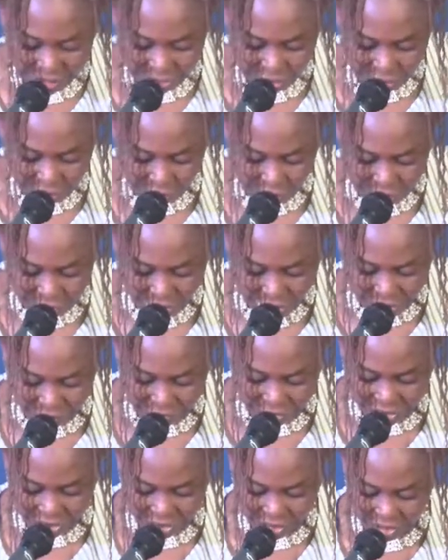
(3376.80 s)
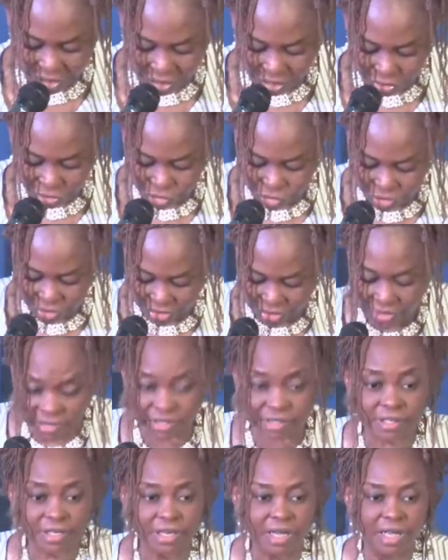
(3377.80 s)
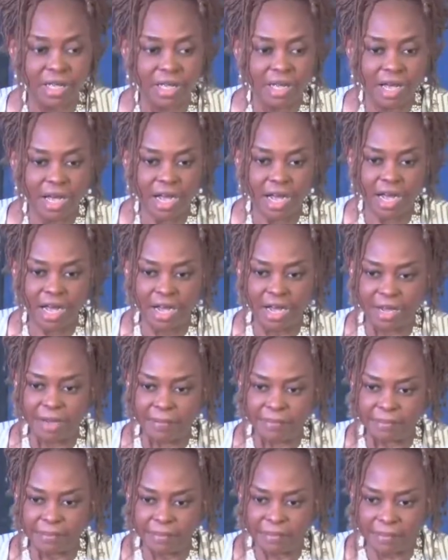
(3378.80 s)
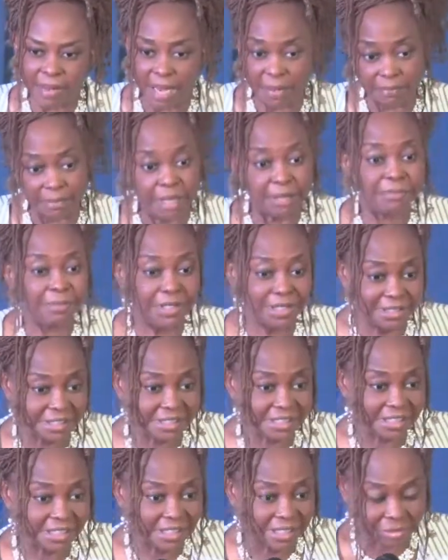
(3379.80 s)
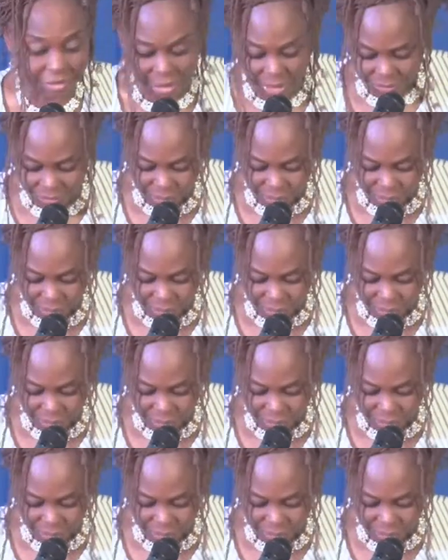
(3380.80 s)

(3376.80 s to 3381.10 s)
to other African countries and maybe indeed around the